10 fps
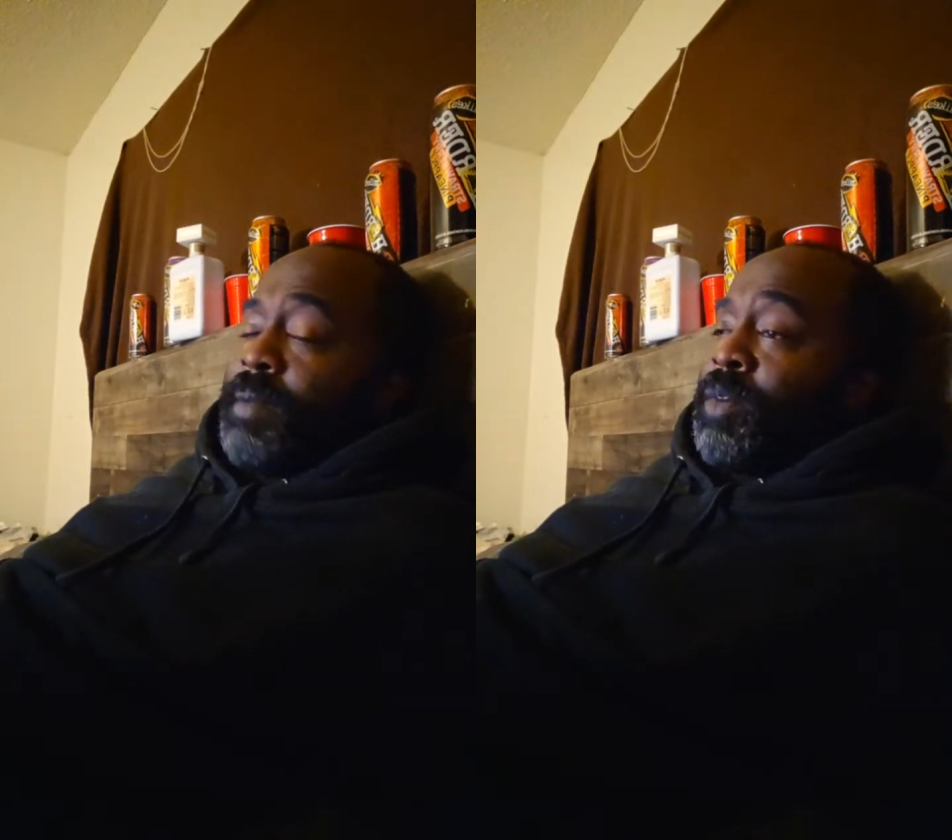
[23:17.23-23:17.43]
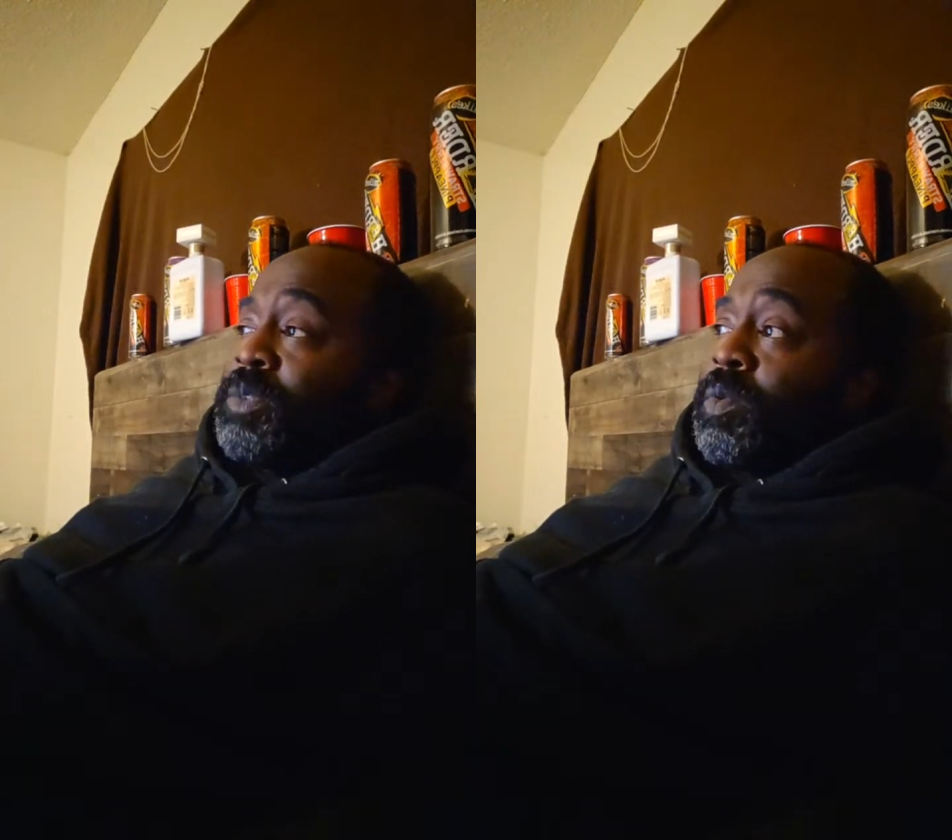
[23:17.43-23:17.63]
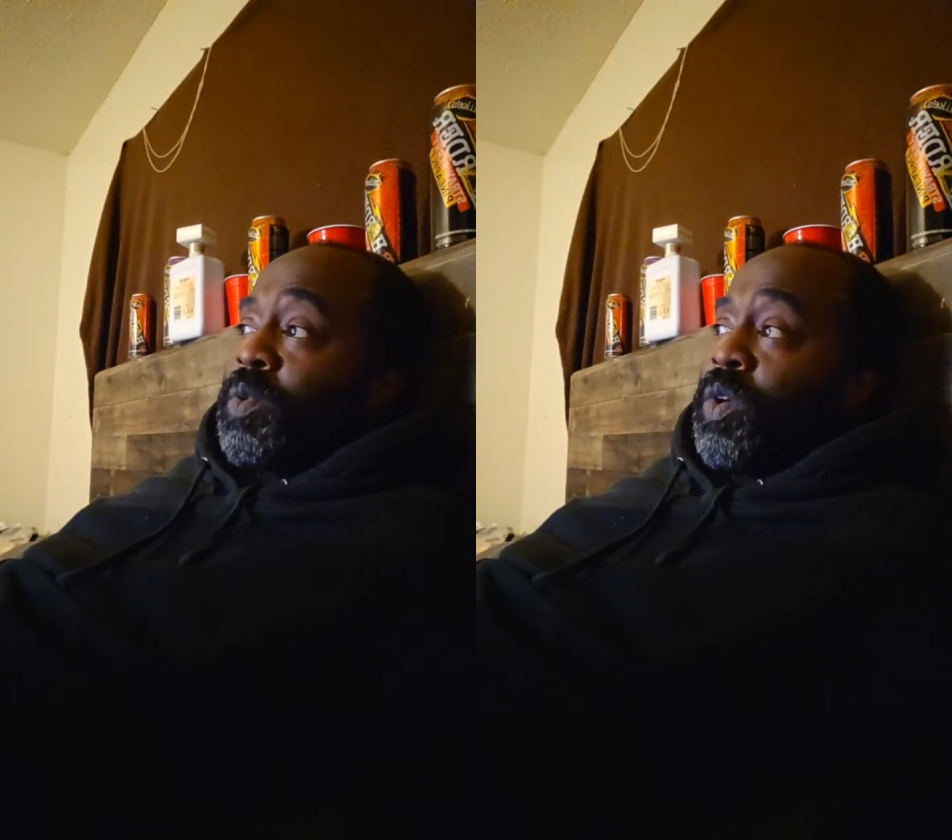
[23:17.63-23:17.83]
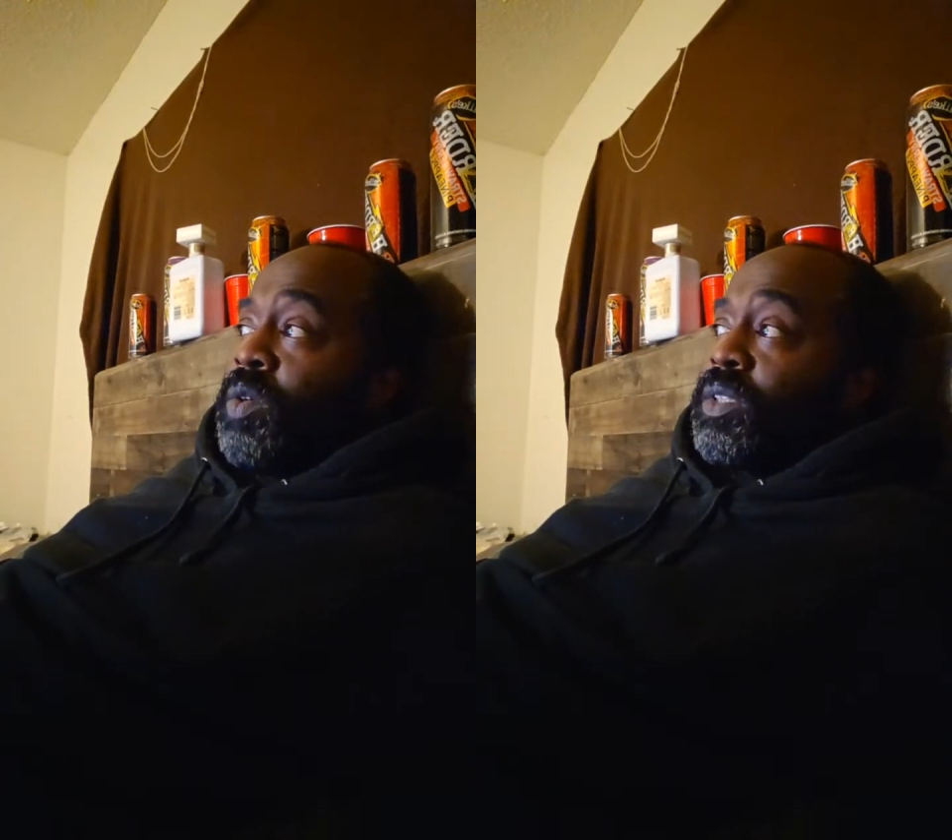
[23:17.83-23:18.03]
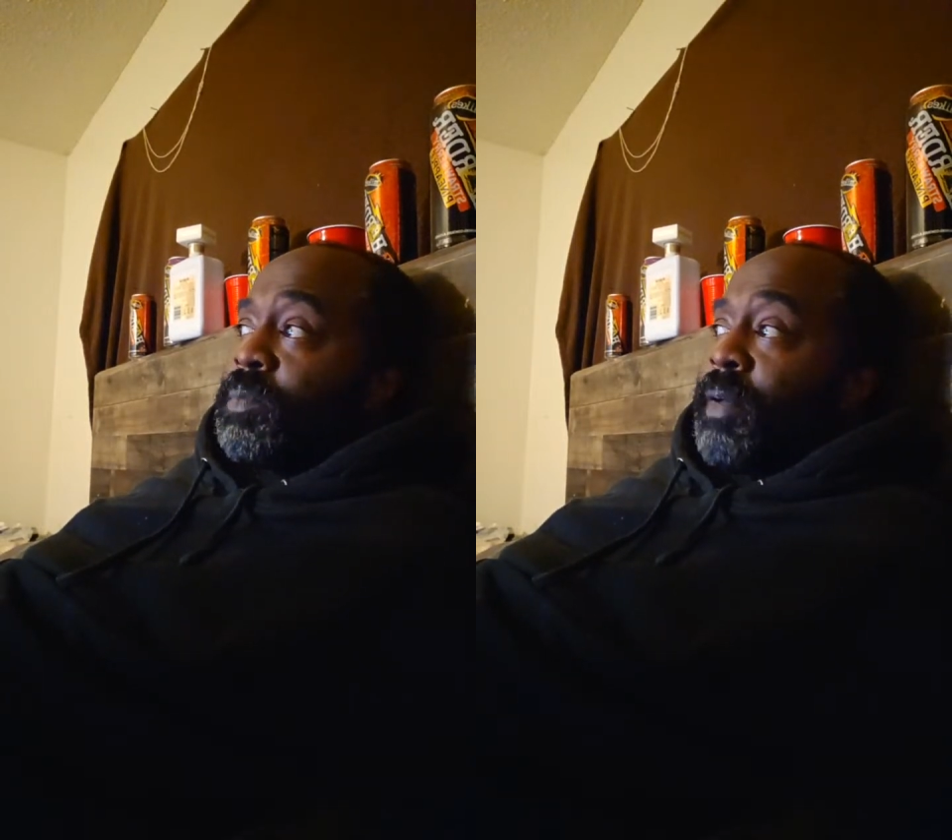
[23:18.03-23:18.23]
most people go
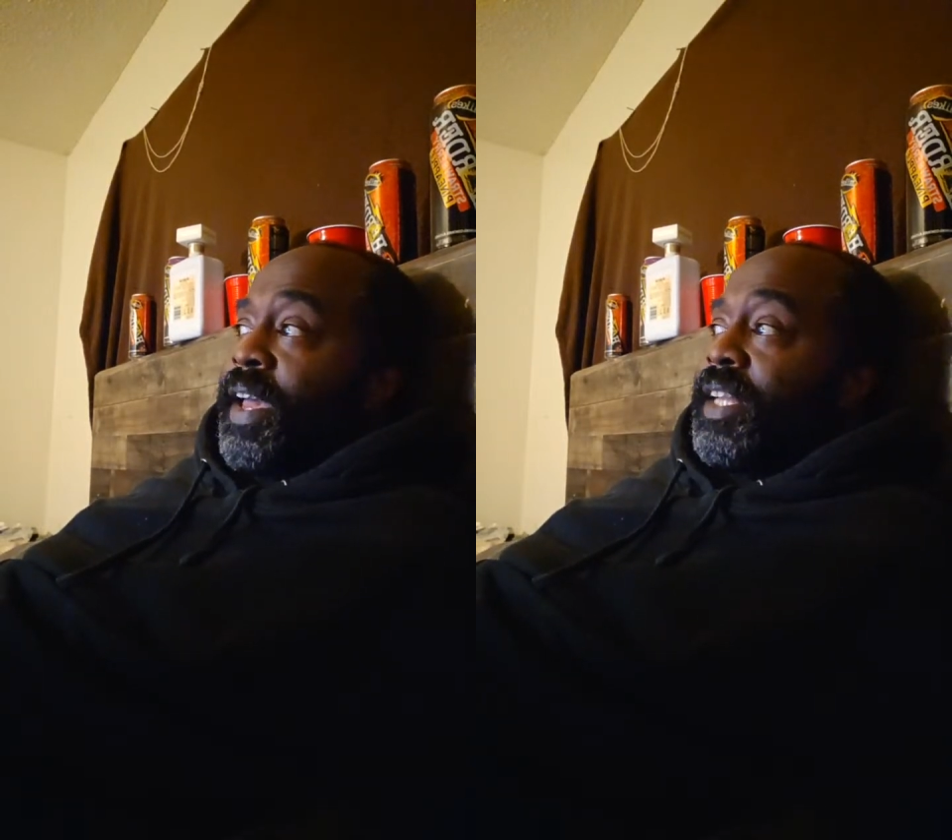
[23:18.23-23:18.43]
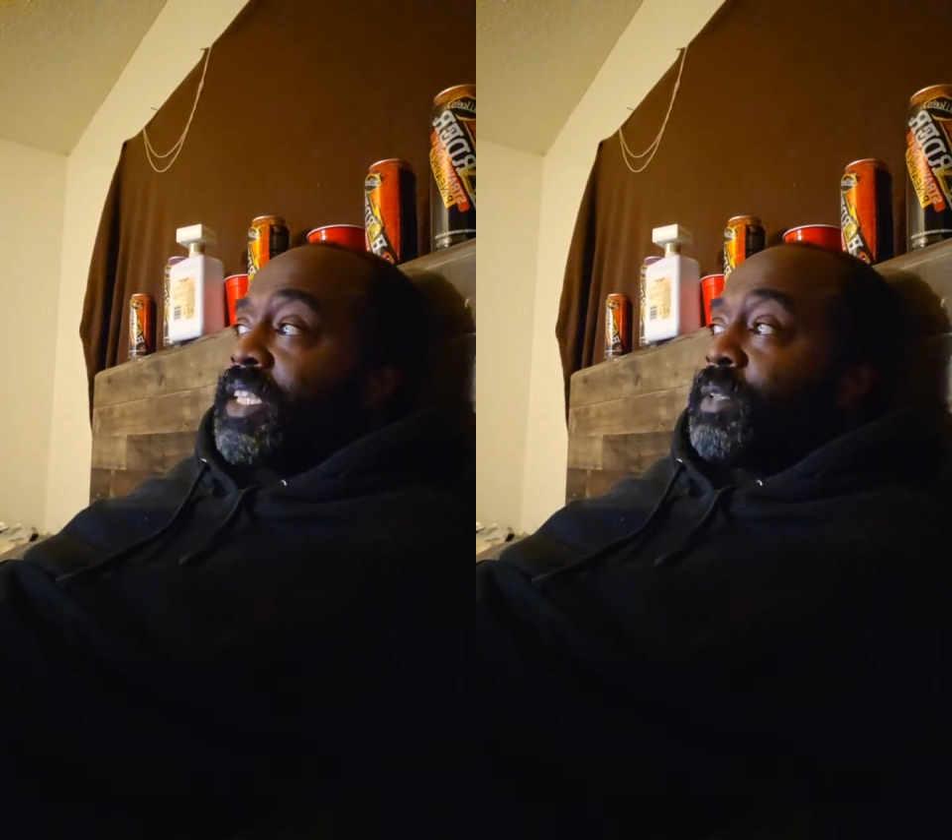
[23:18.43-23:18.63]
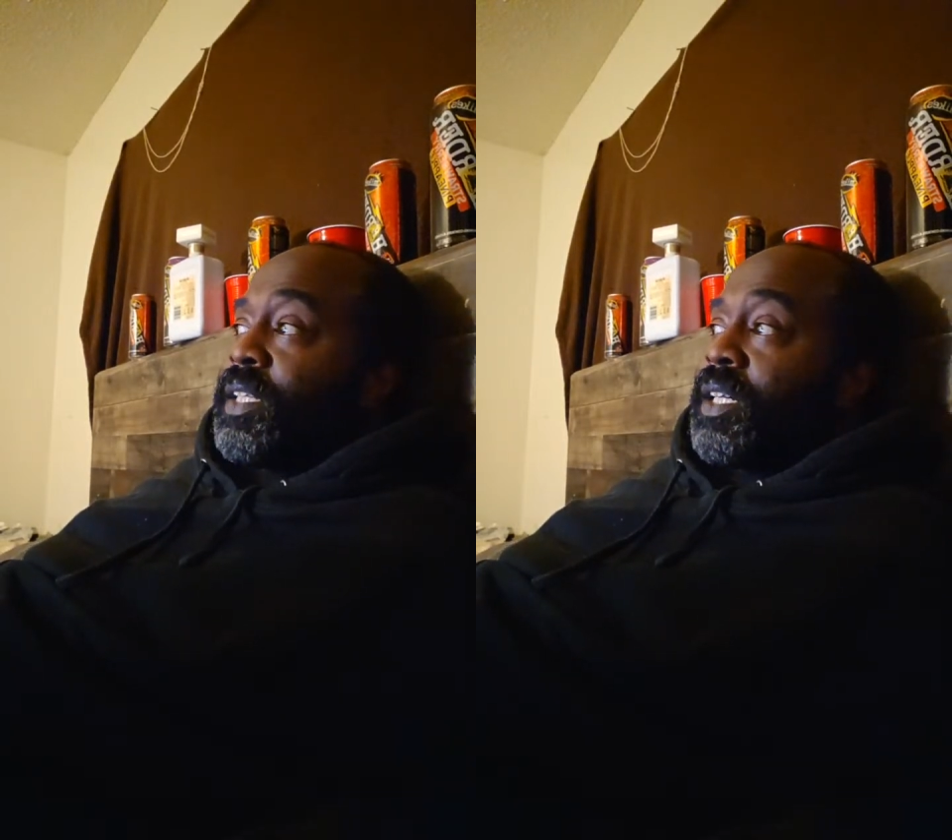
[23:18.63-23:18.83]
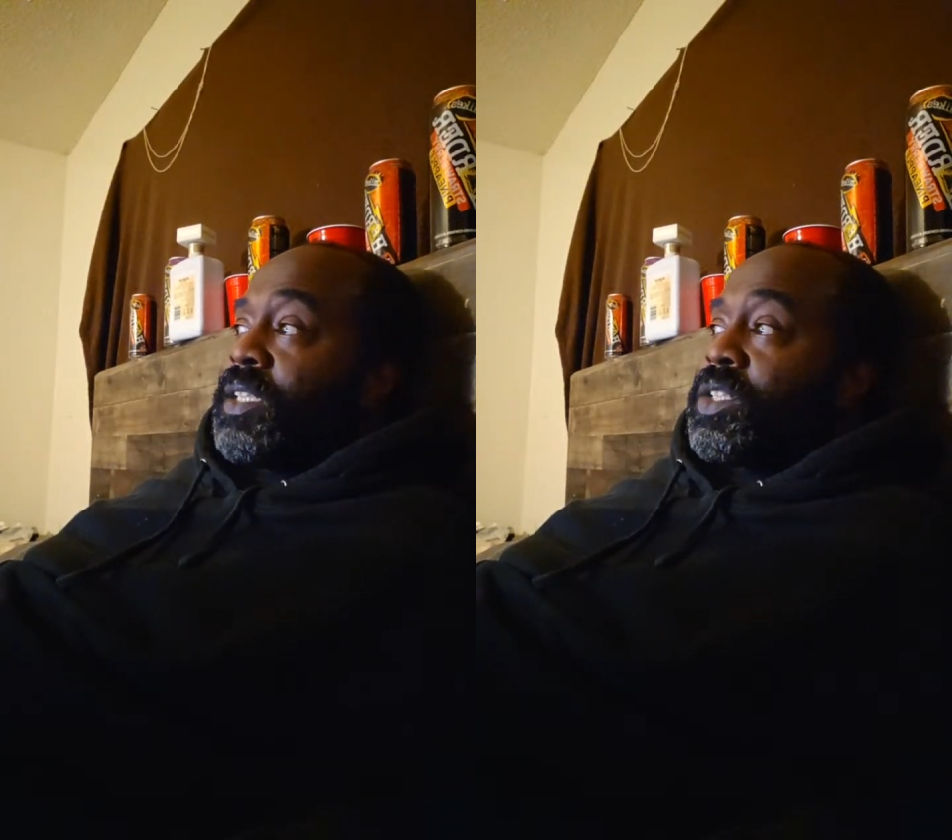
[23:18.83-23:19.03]
to Japan is because